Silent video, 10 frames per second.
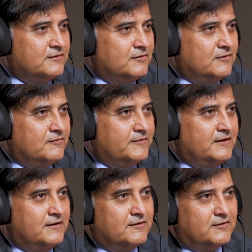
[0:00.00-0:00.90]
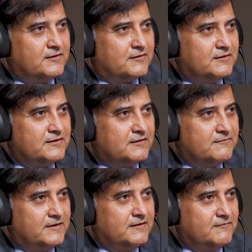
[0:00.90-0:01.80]
So we learned all the good
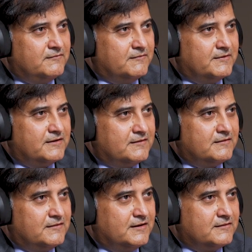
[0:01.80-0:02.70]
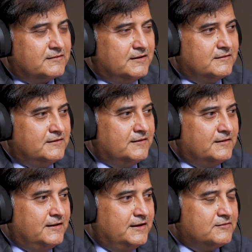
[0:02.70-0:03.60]
things when we were as kids.
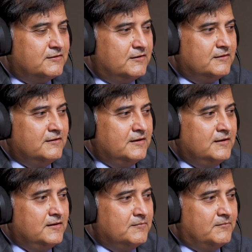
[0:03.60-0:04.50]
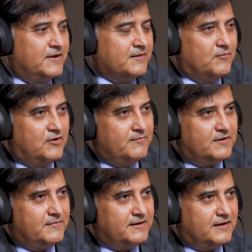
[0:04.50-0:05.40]
Then later on, my mom
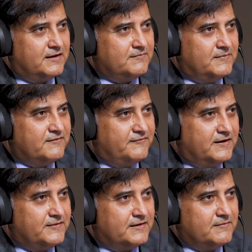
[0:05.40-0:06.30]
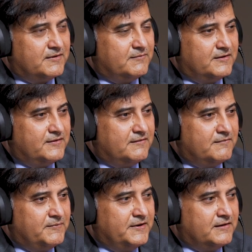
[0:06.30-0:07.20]
and my dad, my father and my
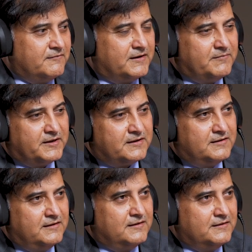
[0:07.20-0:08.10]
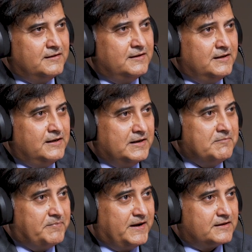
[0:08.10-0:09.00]
mother played a very big
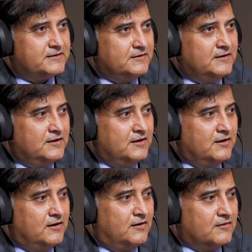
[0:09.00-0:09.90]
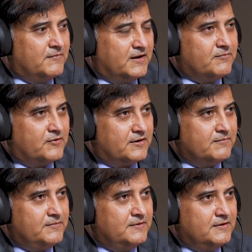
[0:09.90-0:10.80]
impact on my brought
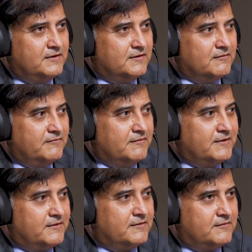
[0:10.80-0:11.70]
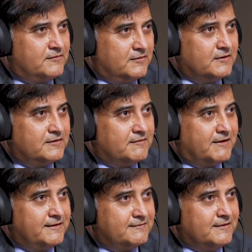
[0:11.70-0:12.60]
up. We were taught
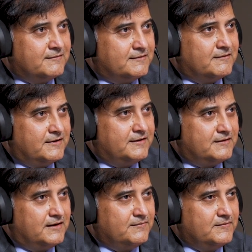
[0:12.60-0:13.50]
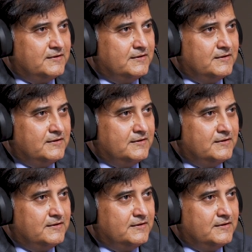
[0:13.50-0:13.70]
right things at the right time.